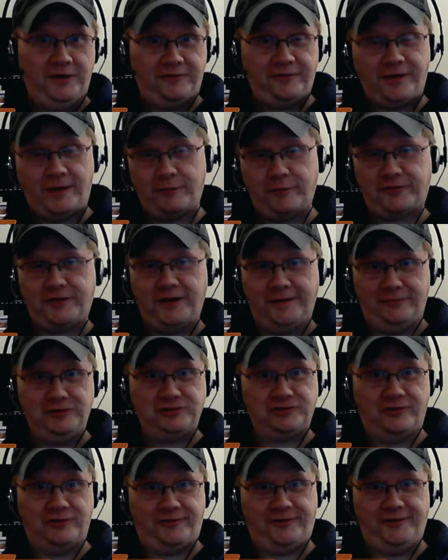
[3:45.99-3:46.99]
So that was kind of
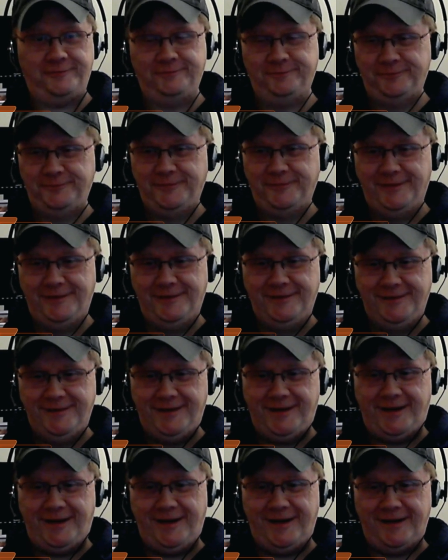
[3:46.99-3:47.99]
interesting.
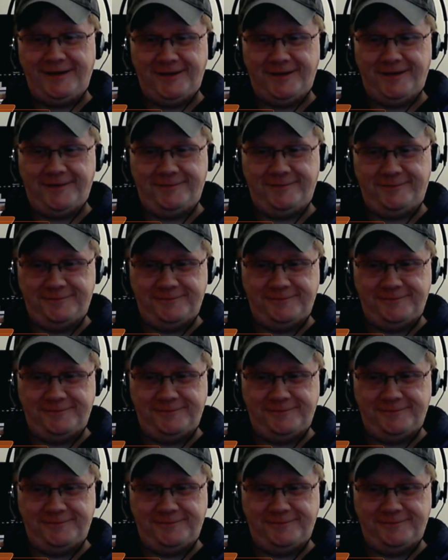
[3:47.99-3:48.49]
And uh,